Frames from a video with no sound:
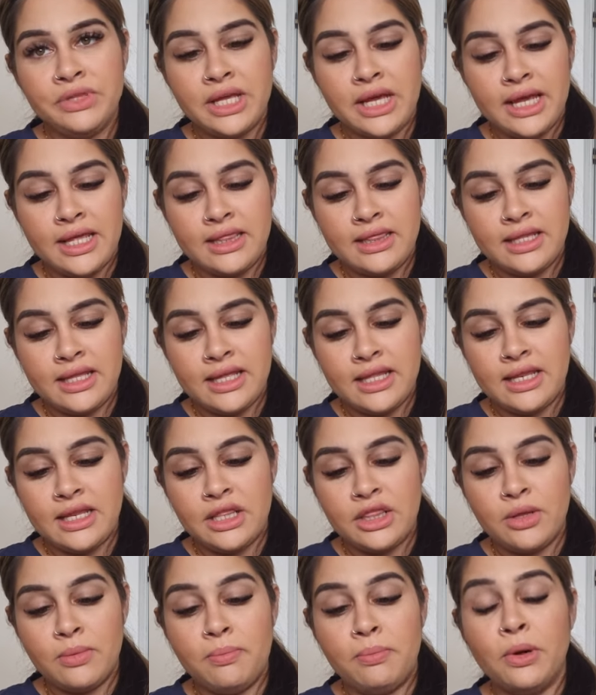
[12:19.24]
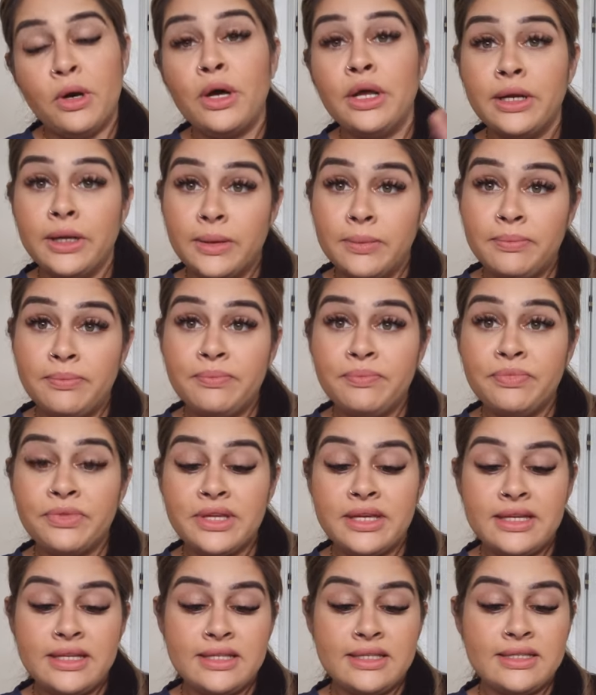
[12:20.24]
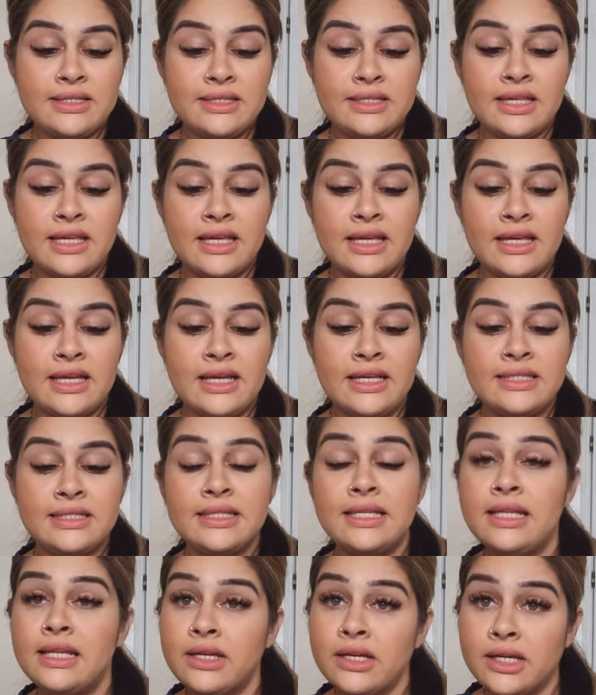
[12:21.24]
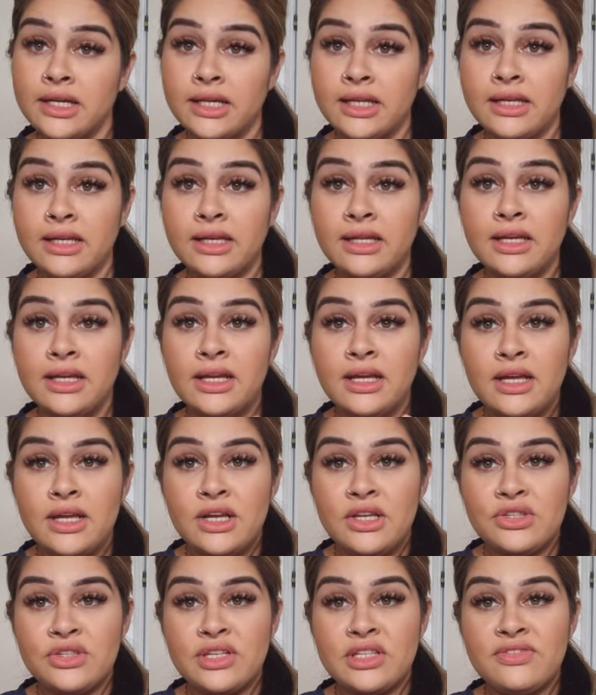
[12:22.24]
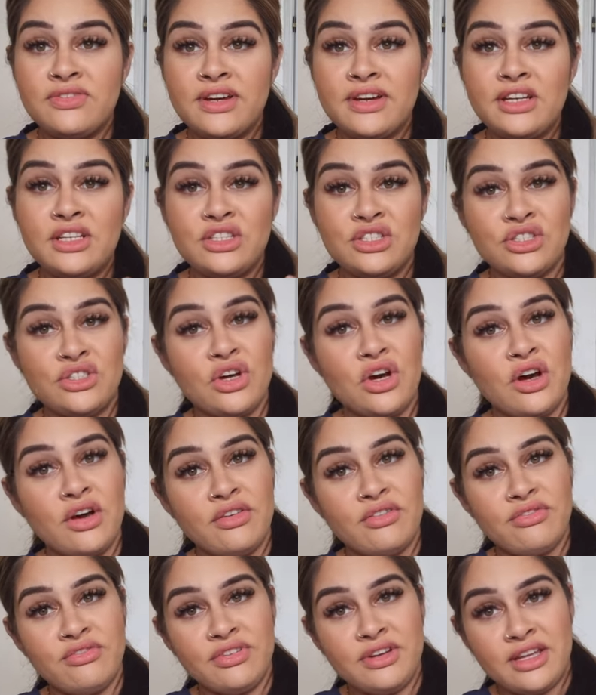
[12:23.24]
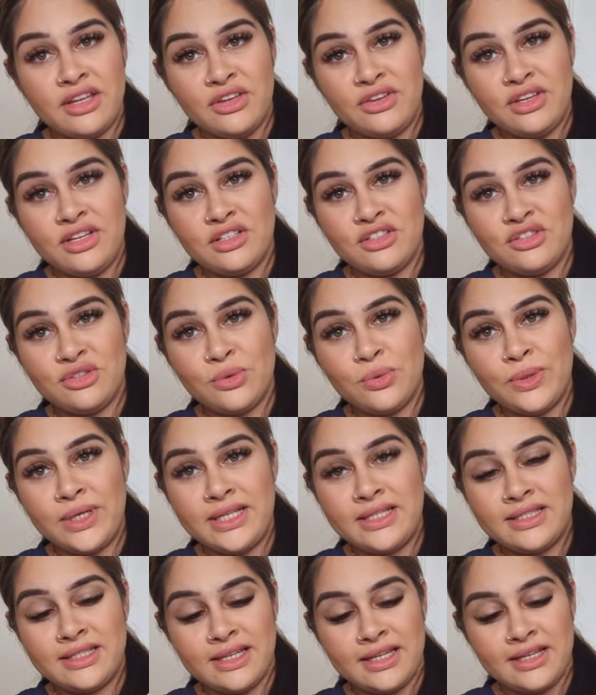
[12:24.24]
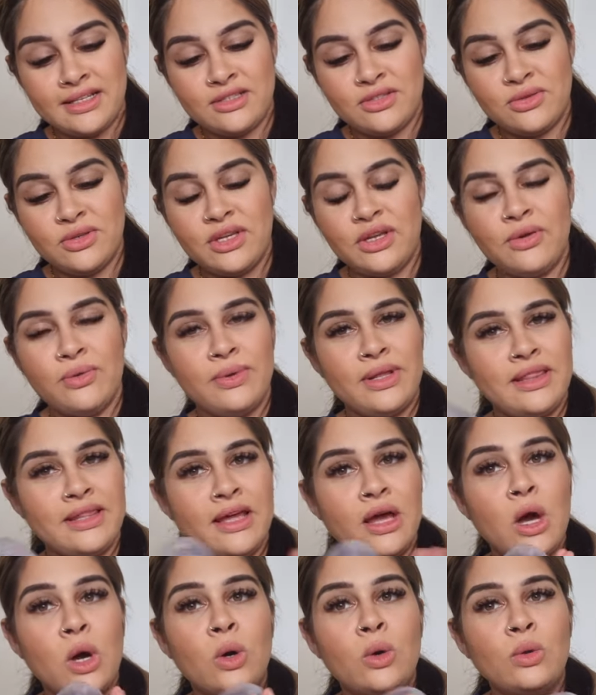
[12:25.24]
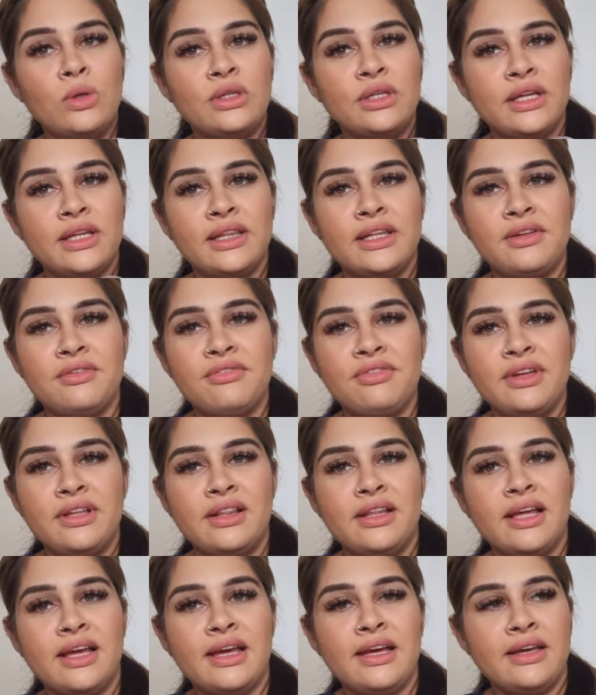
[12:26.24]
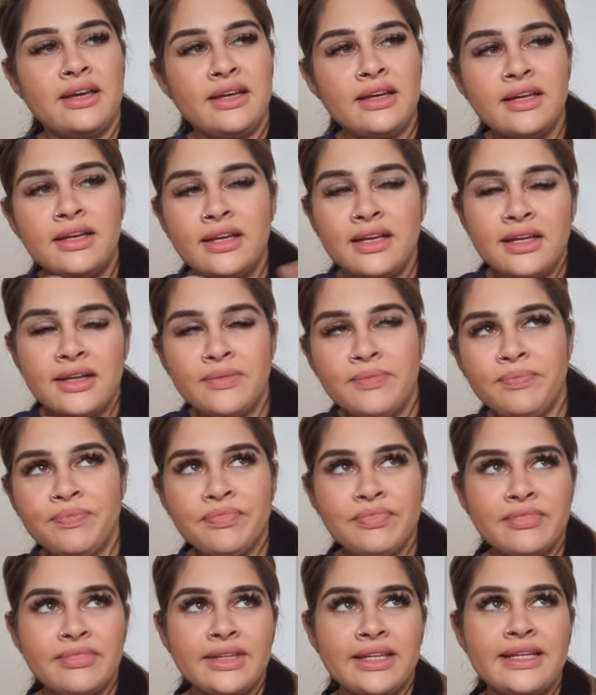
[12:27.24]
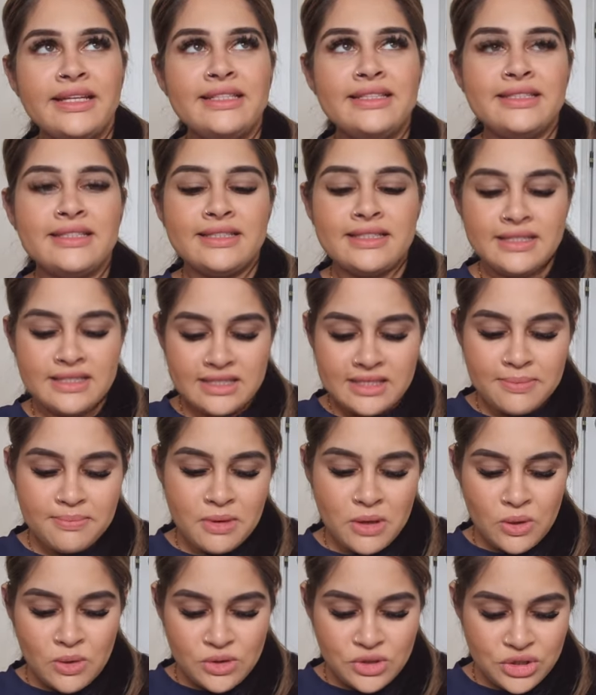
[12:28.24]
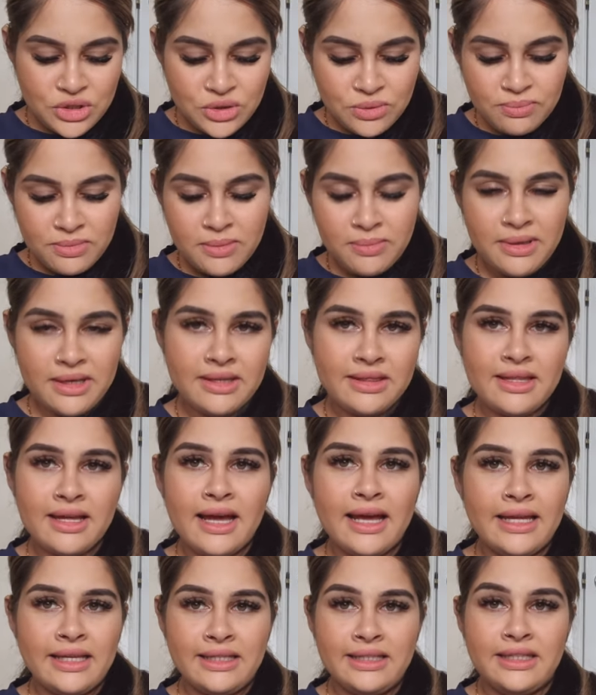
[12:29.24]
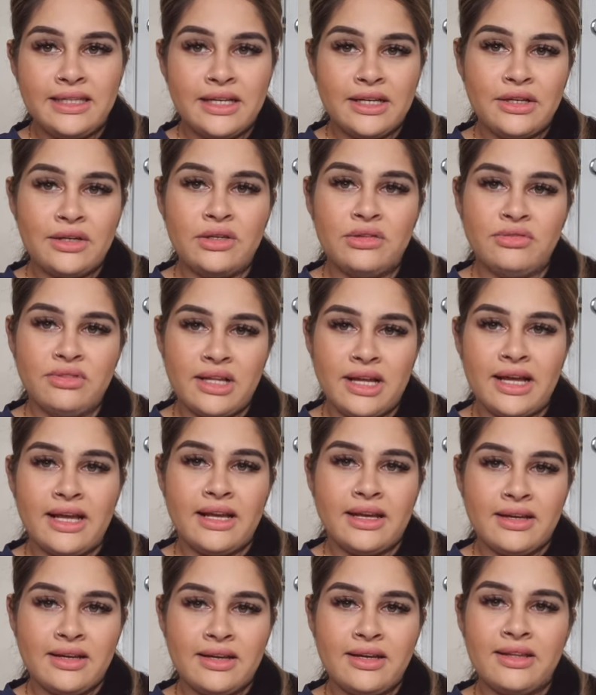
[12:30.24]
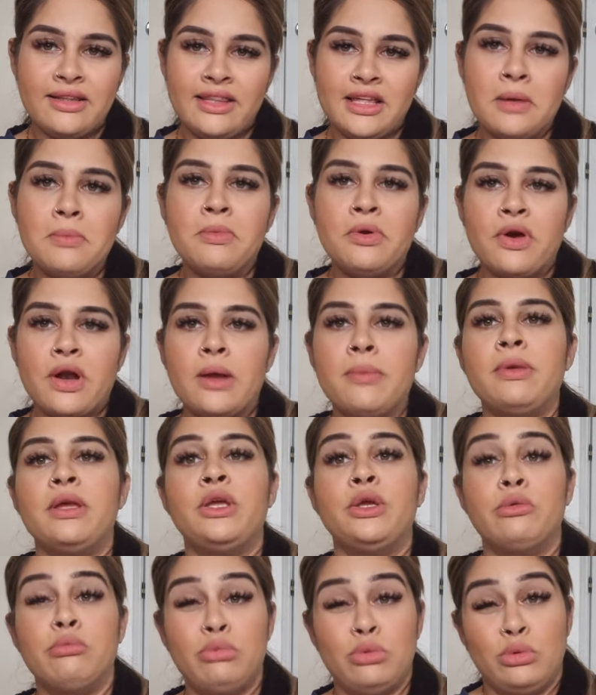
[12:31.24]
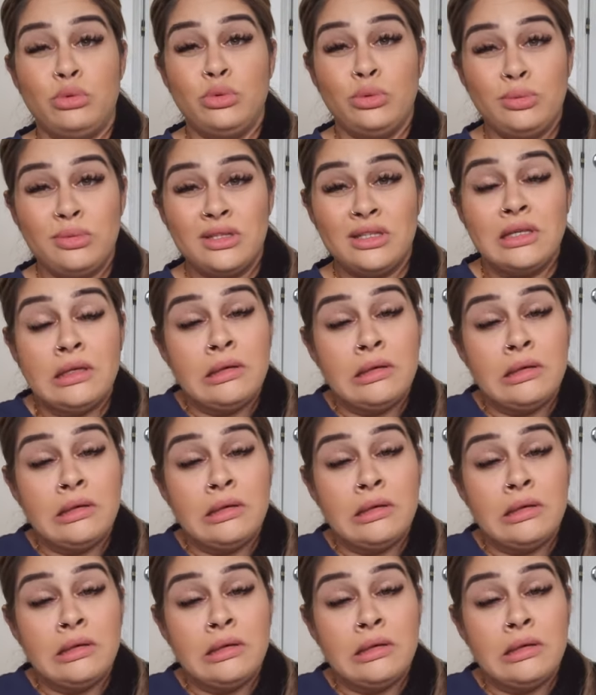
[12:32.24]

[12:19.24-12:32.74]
and then the bottom is silicone so it's very soft like you can squeeze it so you know when they hold it they feel like it's it's supposed to mimic the idea of like them grabbing your boobs